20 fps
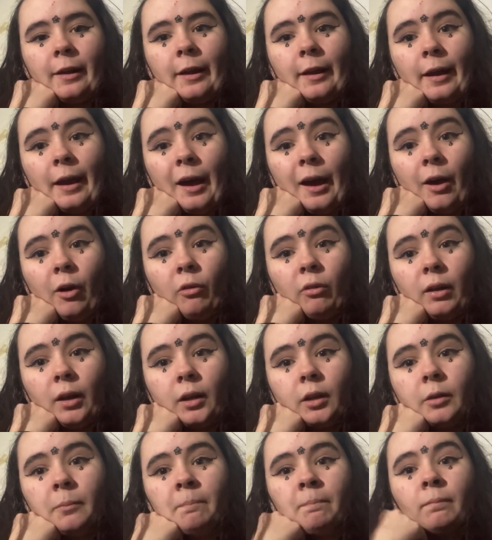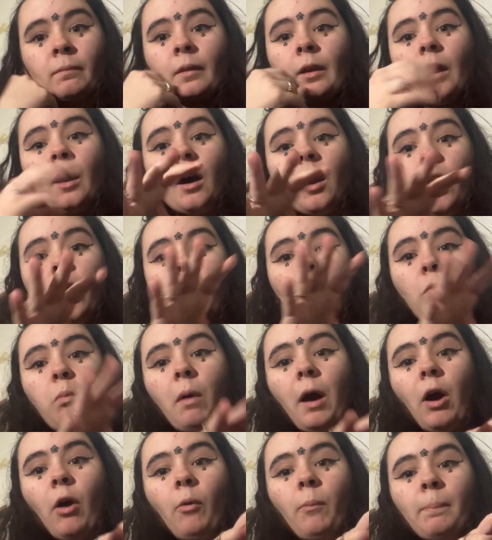and how, like, oh,
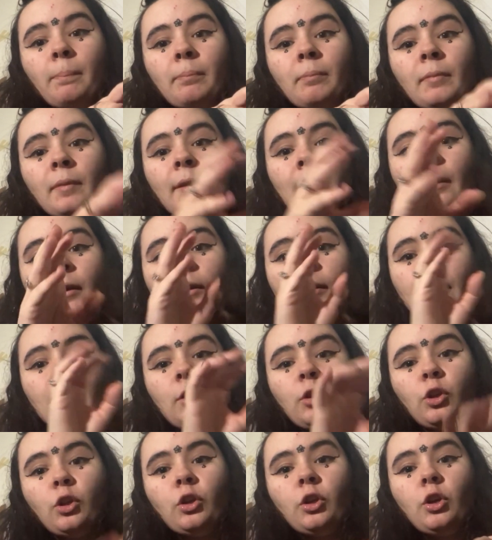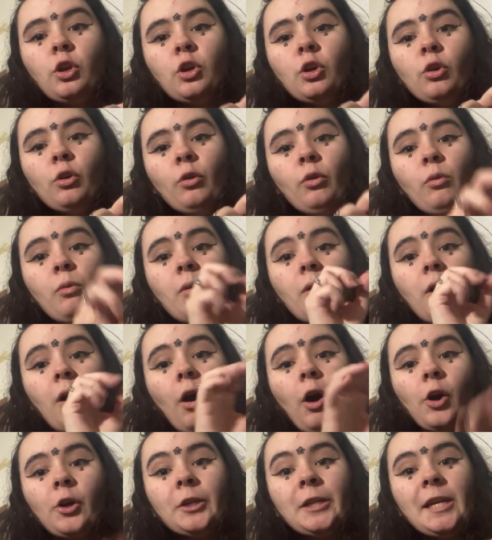well, you
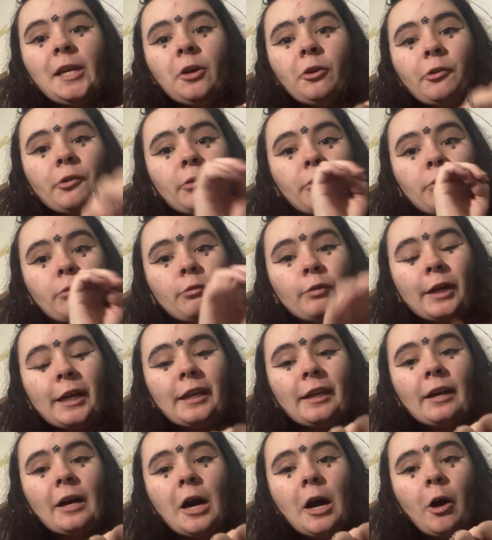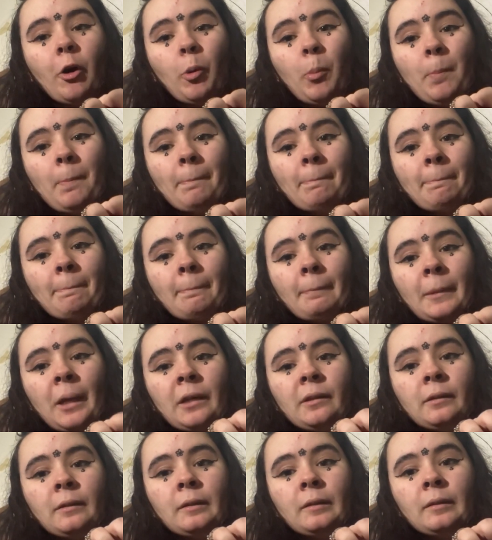are here right now.
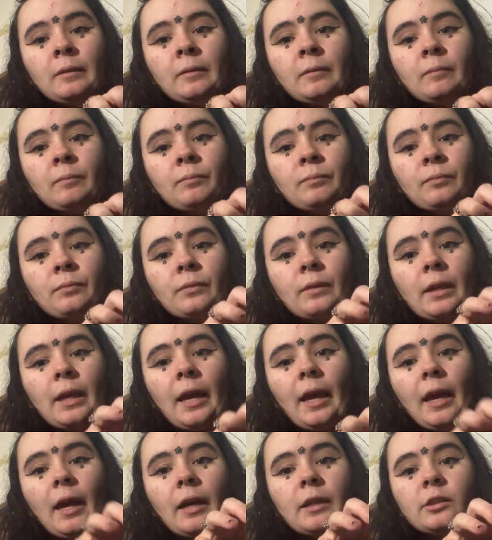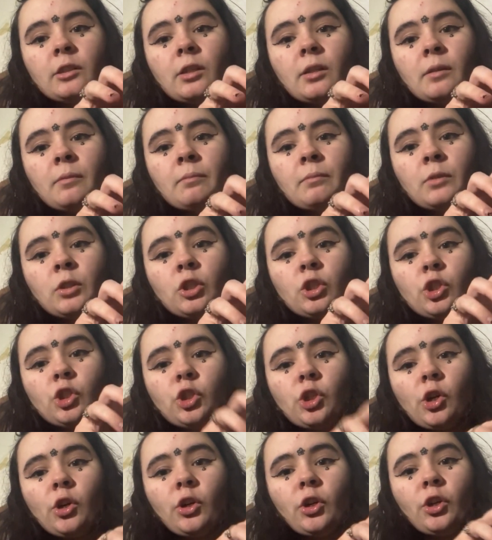And
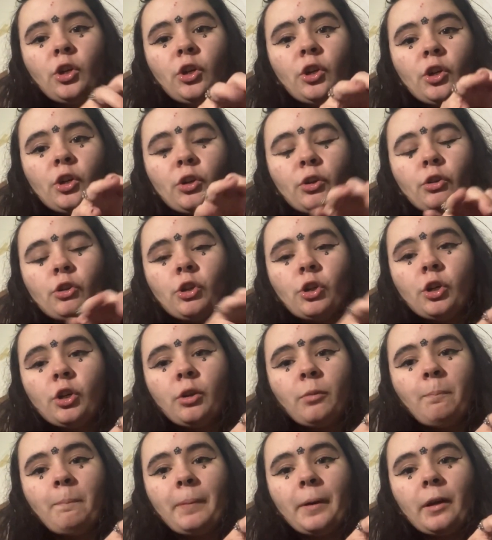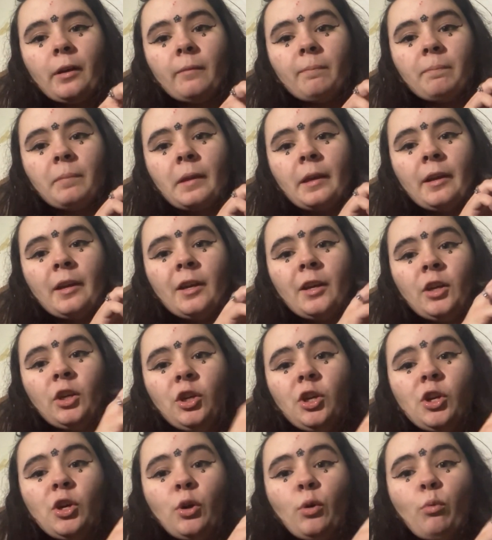sure, you're good, but
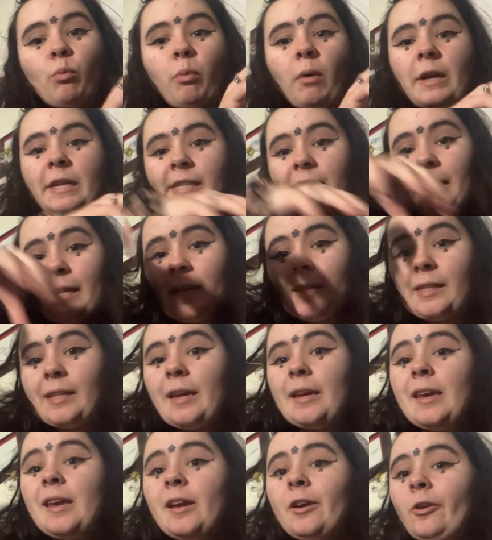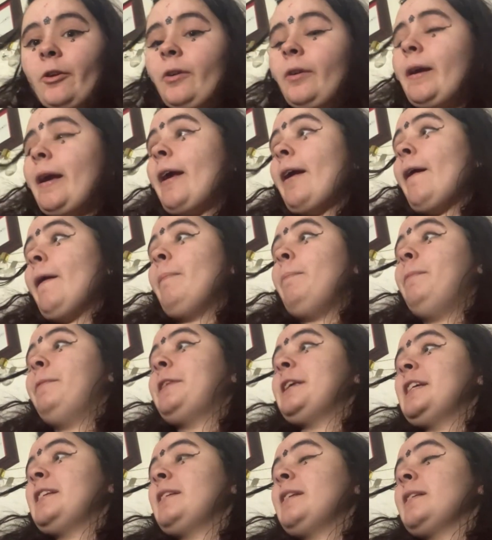you want to get to here, and
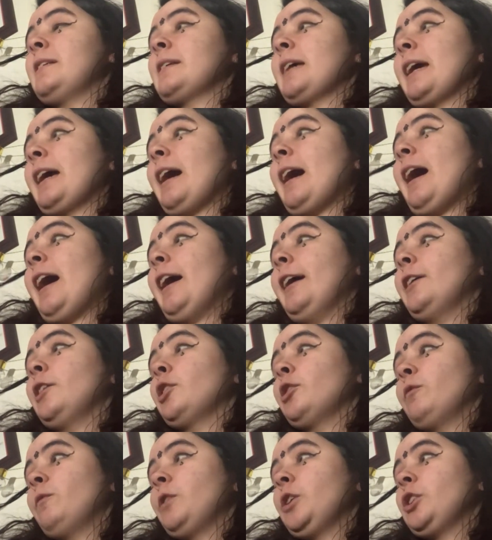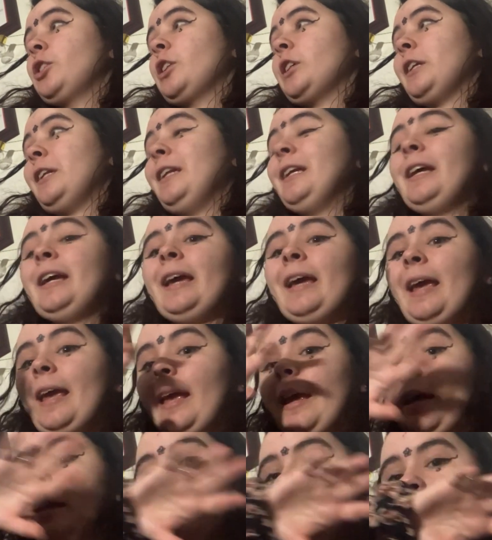this is like a higher version,
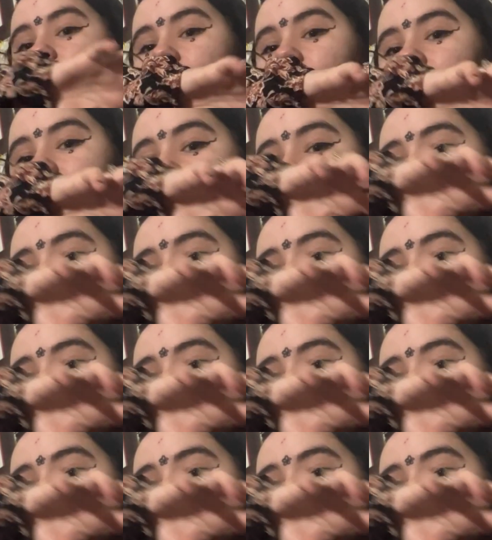and it